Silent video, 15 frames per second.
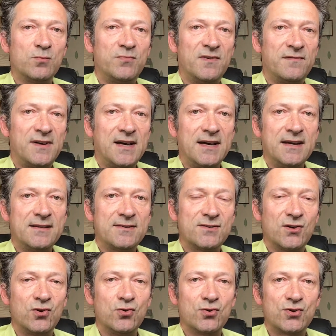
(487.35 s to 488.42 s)
provide
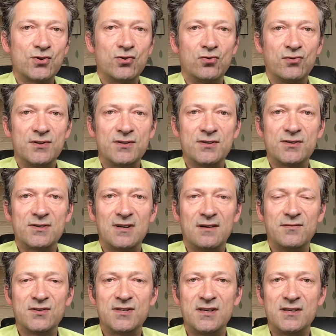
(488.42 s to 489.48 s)
secure storage
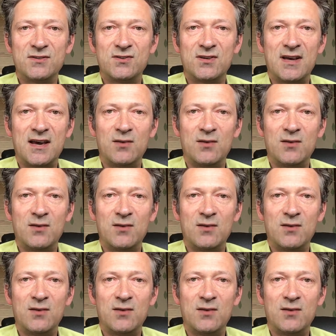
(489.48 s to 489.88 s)
services